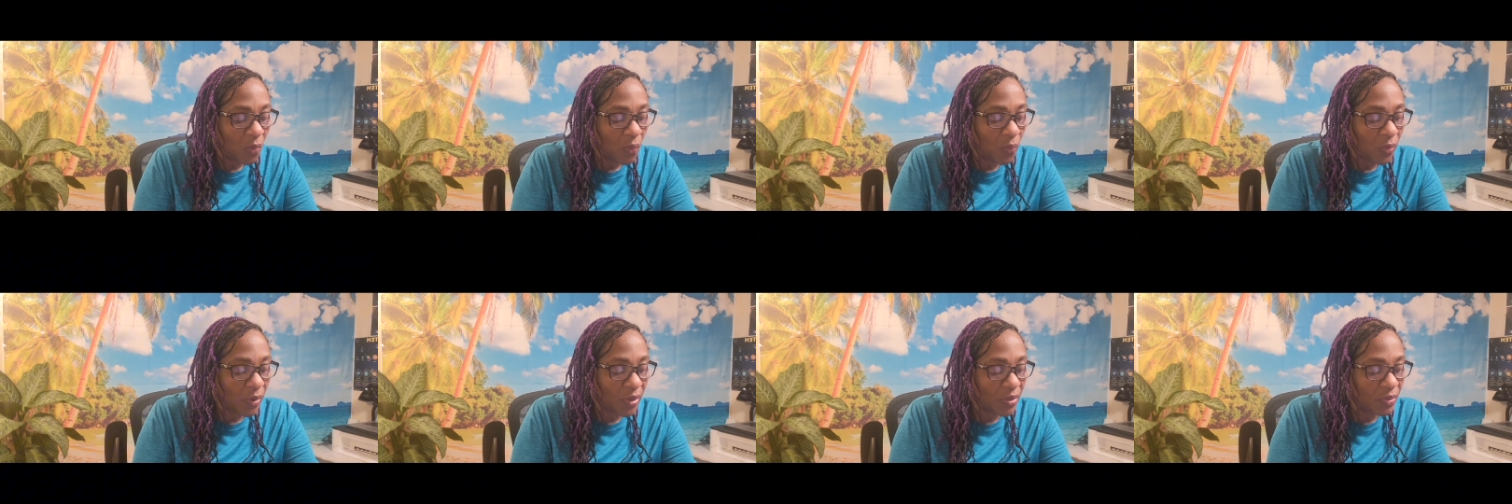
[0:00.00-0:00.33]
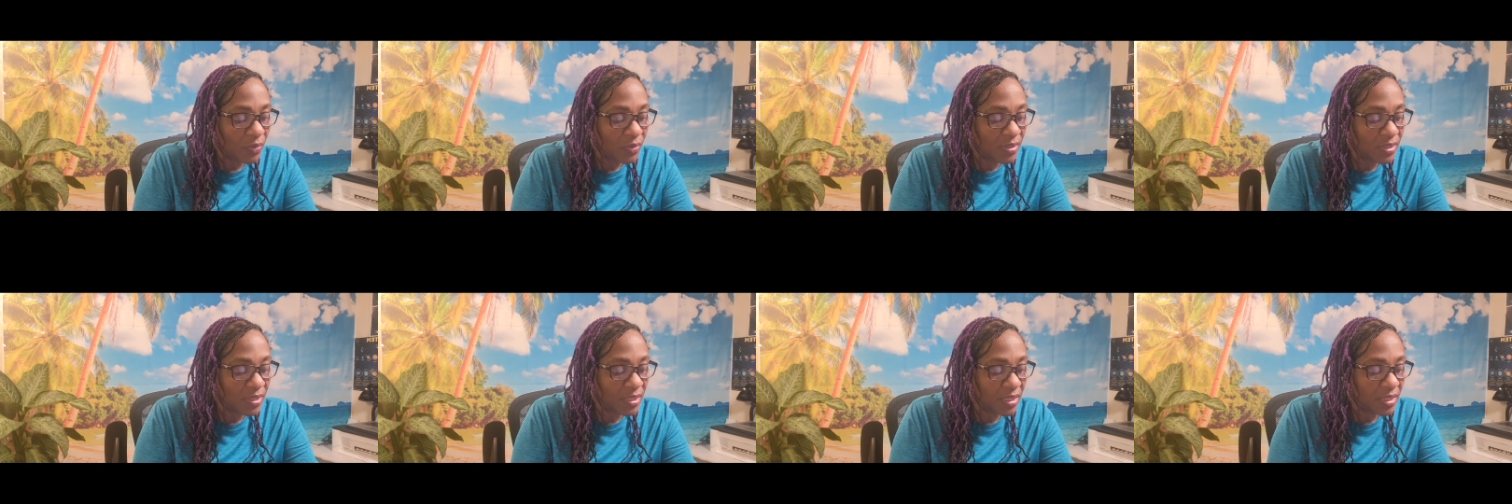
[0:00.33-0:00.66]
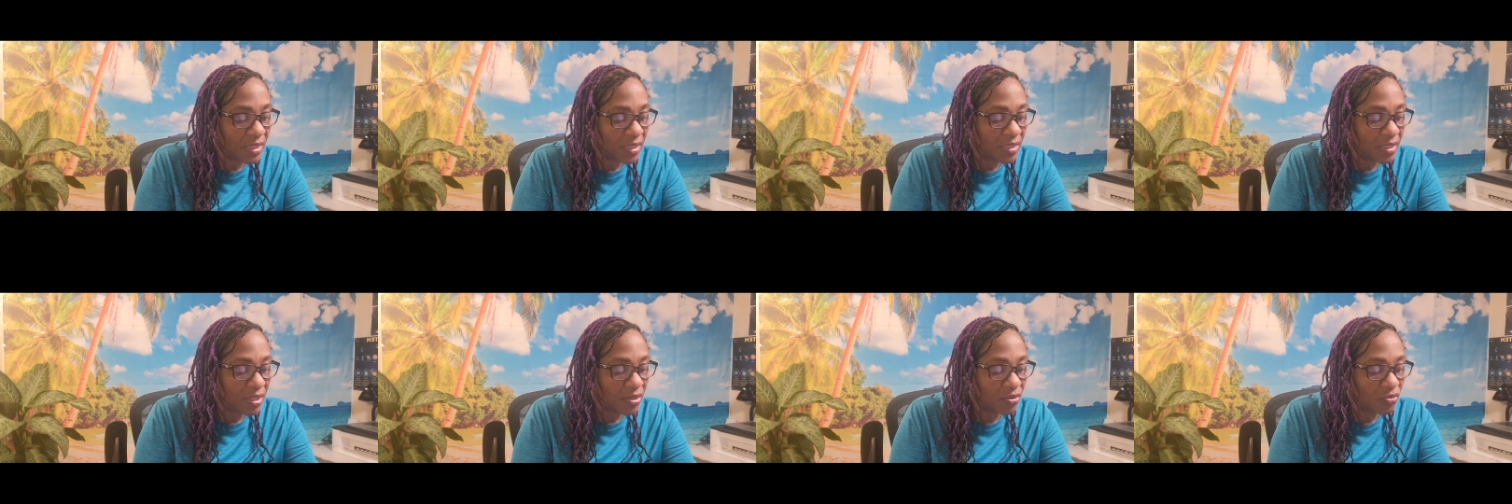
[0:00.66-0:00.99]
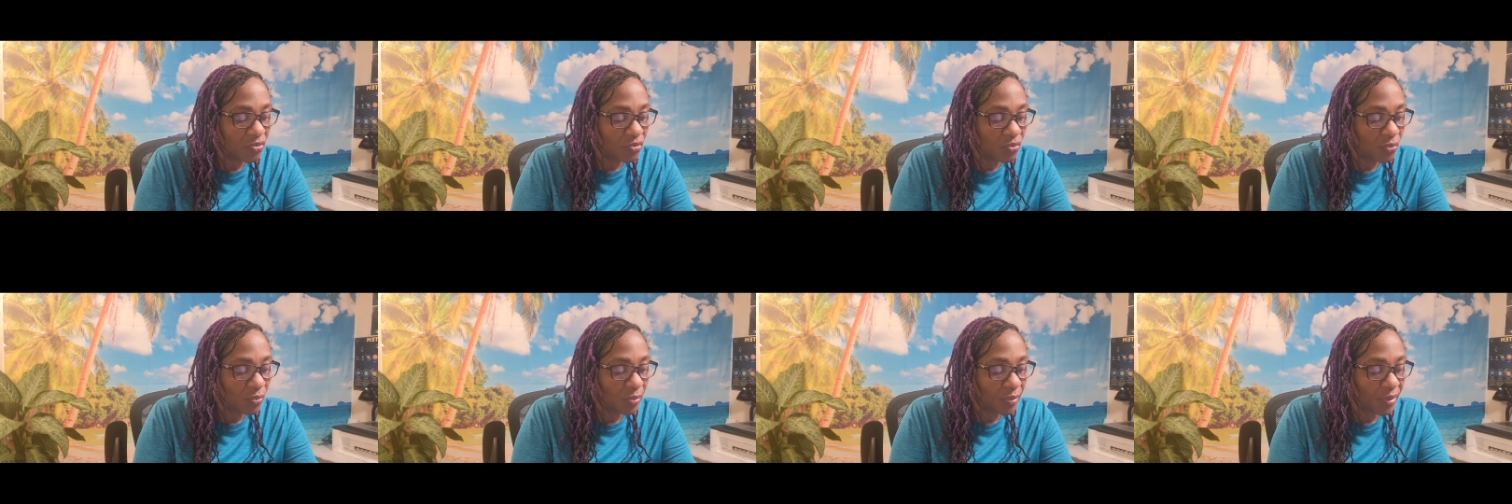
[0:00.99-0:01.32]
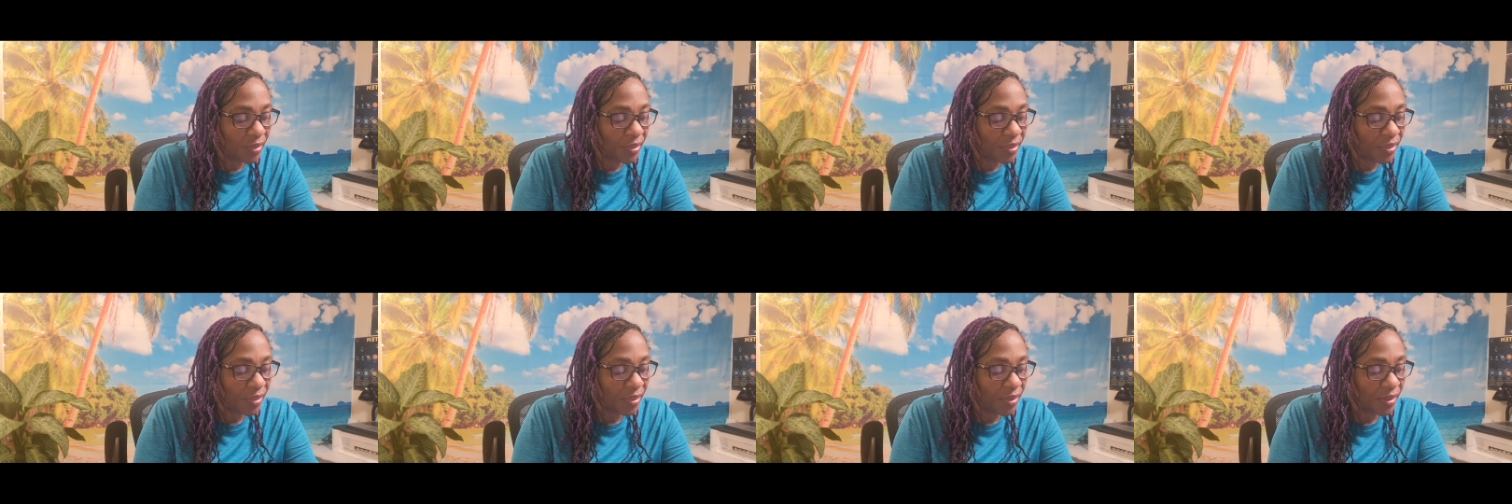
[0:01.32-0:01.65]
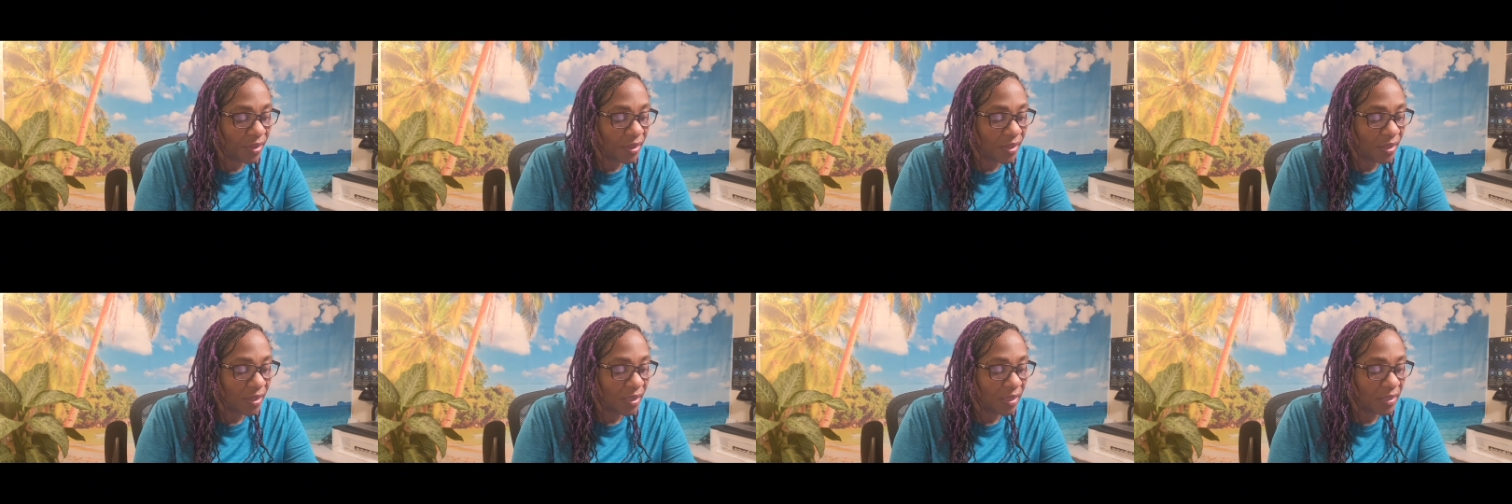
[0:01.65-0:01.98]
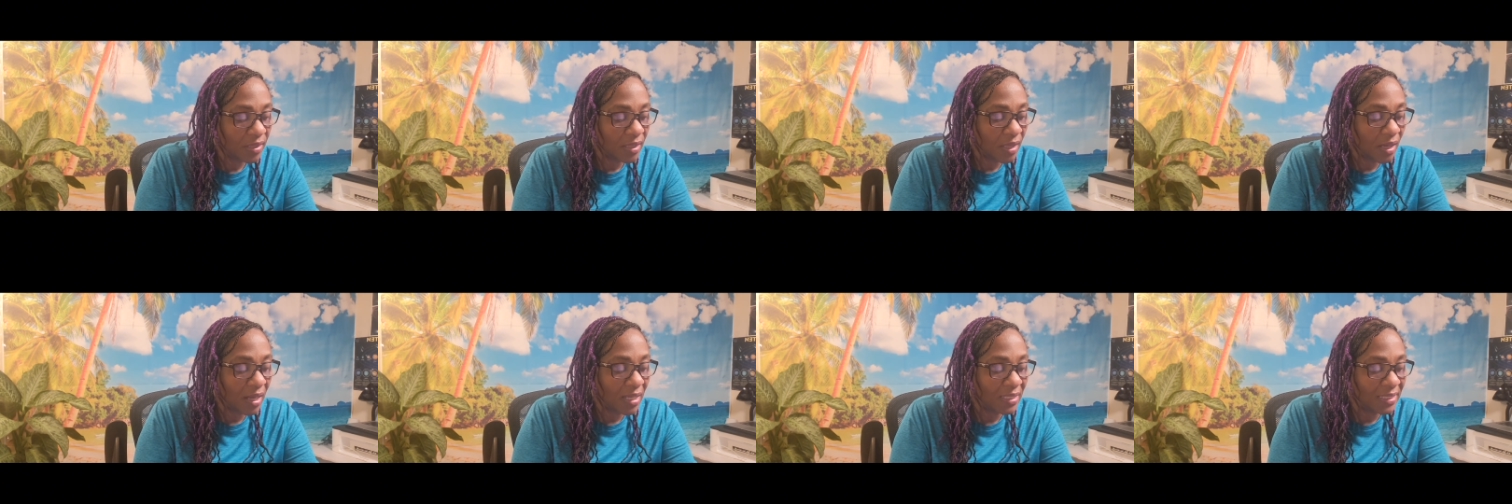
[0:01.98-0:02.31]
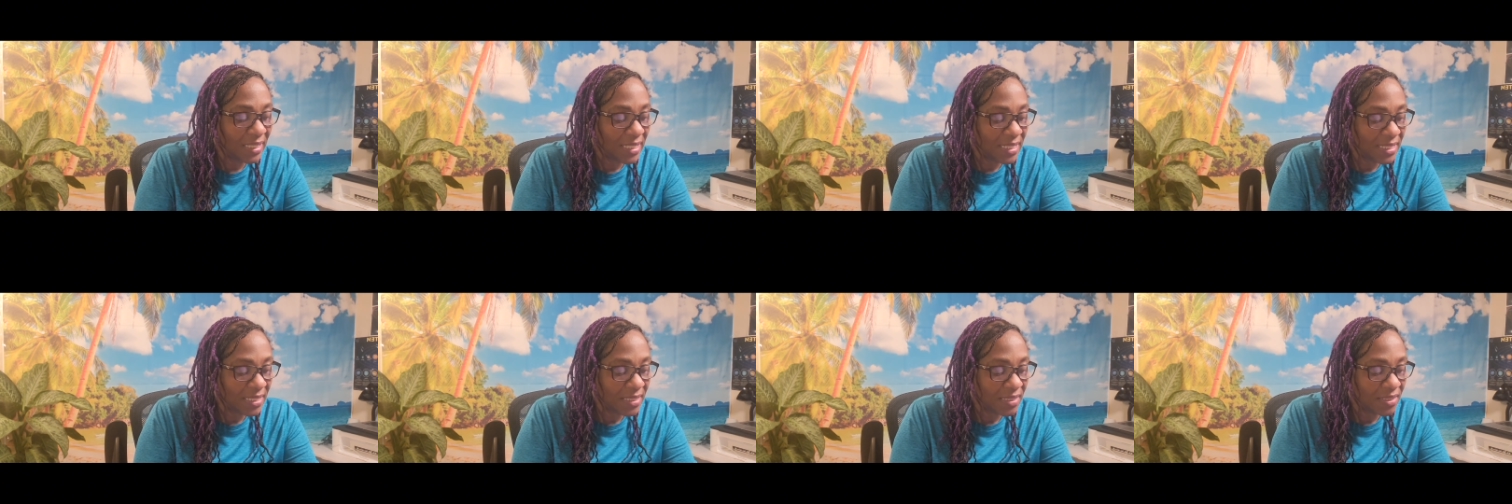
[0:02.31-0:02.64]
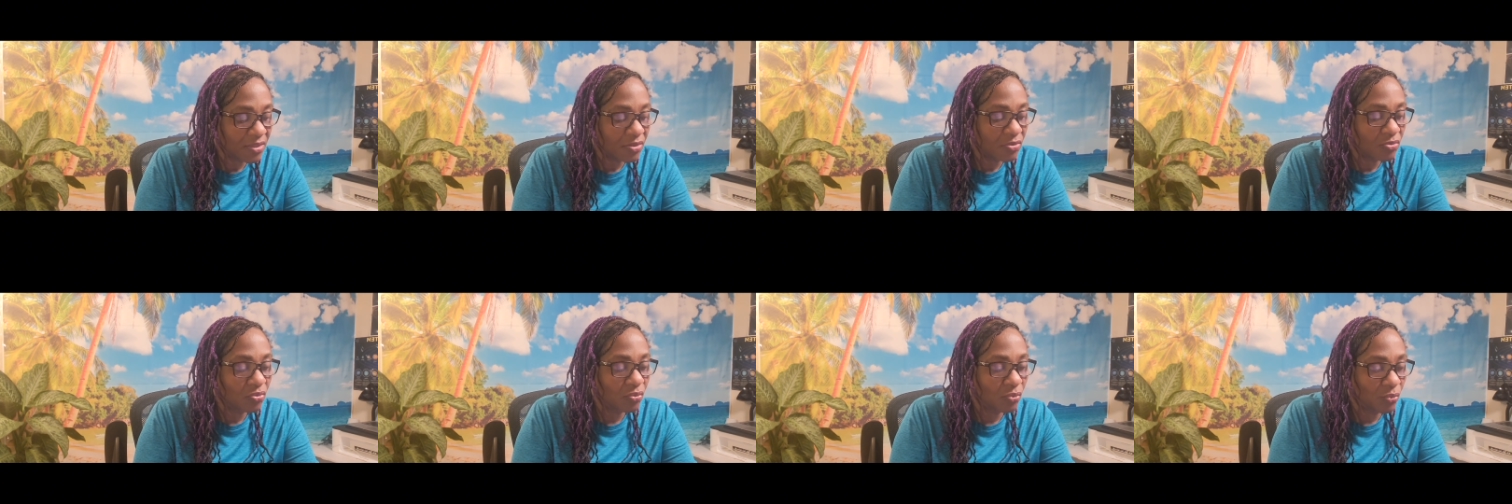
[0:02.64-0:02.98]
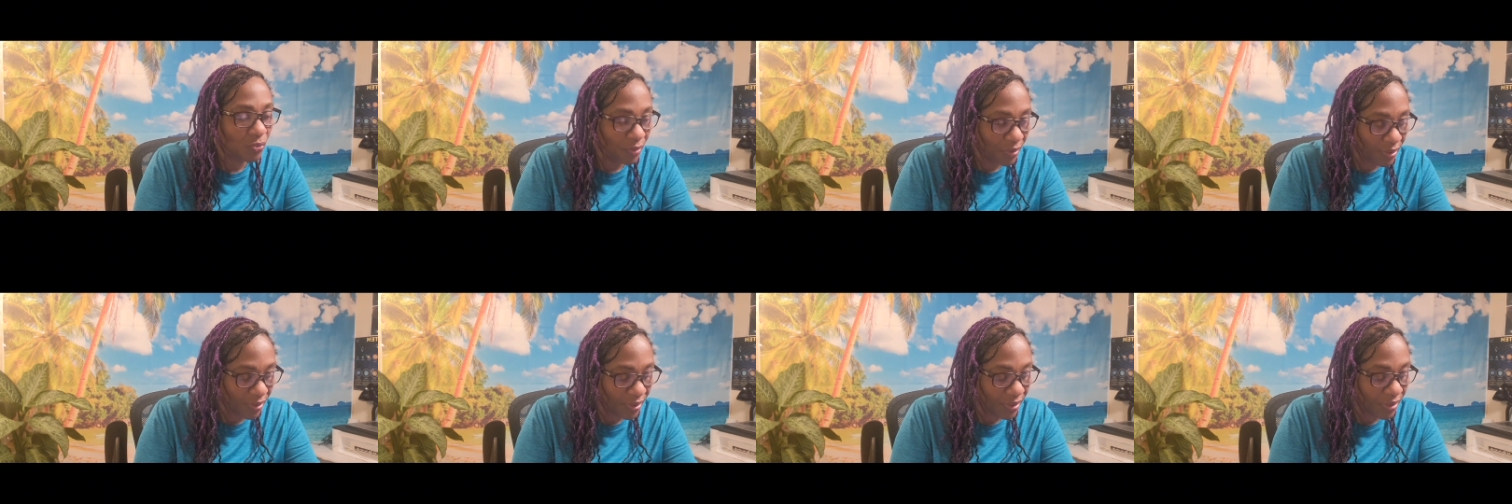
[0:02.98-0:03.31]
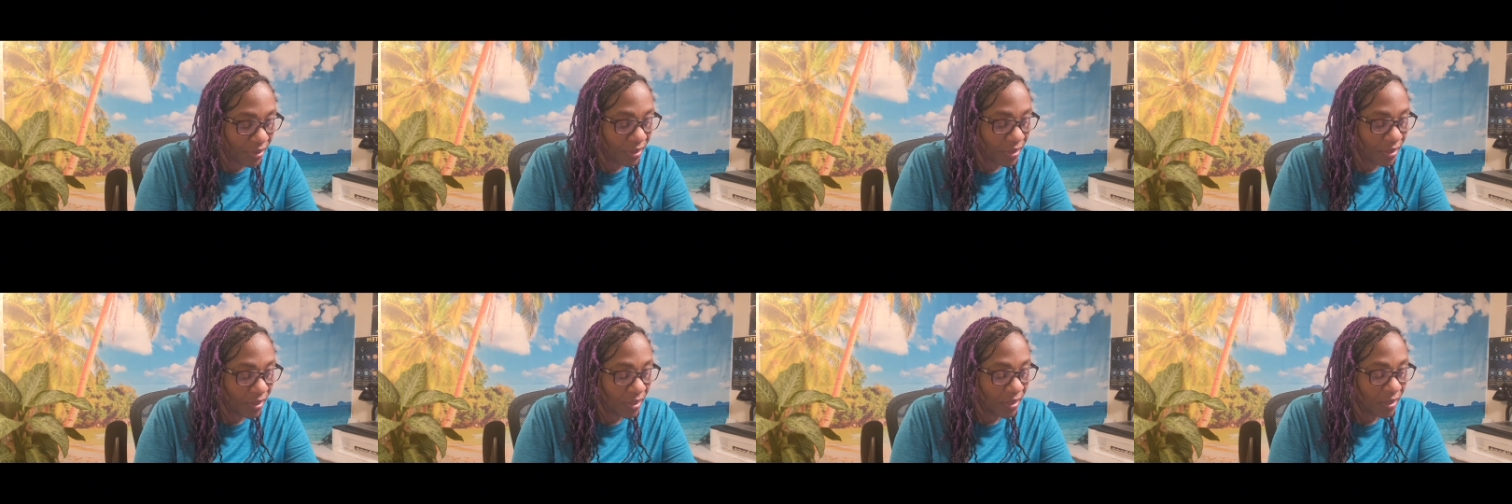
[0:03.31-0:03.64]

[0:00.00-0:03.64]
where you see the truth, the honest truth